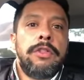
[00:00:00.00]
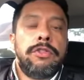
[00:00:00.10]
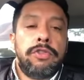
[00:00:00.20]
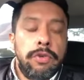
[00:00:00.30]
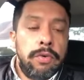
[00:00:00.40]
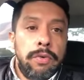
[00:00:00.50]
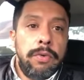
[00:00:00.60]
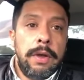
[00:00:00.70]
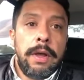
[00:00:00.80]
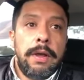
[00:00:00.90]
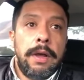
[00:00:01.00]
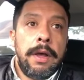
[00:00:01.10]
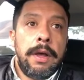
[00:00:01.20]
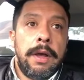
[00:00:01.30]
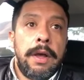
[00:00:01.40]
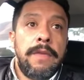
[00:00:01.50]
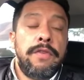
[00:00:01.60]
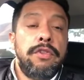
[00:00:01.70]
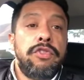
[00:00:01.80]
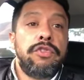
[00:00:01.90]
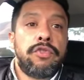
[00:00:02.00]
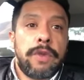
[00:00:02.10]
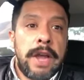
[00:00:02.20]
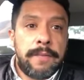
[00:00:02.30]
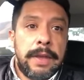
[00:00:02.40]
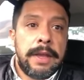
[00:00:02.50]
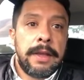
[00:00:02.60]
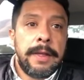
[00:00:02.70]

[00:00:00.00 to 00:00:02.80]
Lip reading: do traffic